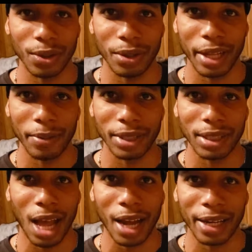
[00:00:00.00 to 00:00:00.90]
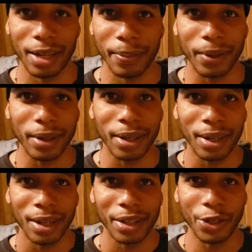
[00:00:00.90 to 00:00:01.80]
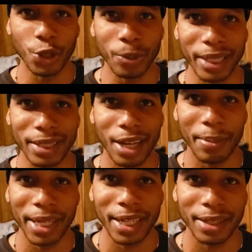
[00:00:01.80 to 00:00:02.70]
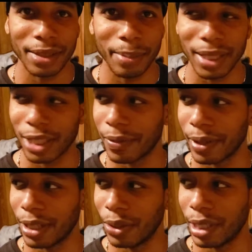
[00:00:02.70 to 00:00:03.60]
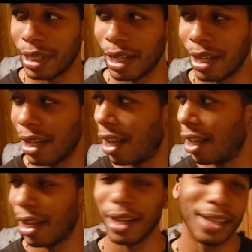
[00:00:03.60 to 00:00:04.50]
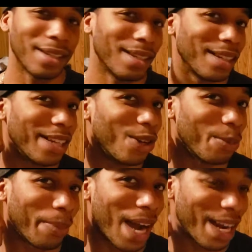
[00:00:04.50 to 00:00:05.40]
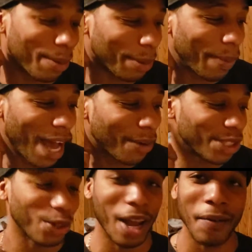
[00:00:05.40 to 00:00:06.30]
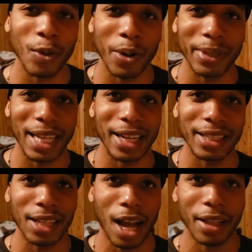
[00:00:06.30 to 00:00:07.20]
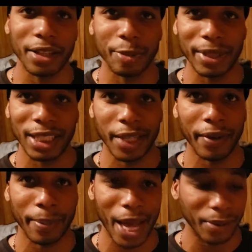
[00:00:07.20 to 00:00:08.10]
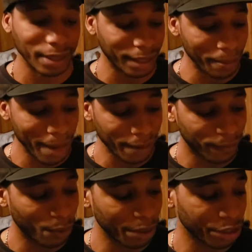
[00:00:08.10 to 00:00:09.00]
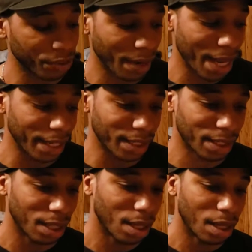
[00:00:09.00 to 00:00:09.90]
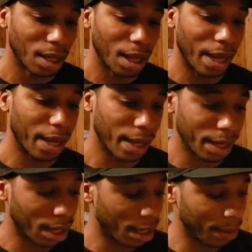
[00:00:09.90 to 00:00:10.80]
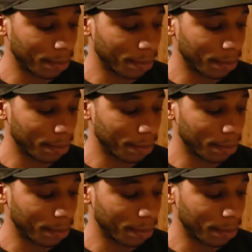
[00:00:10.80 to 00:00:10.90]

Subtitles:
just, or they were stocking up, or the newbies coming in, myself included, buying up the batteries. So everywhere was out of stock of the specific batteries that they make for your Tyrannus, and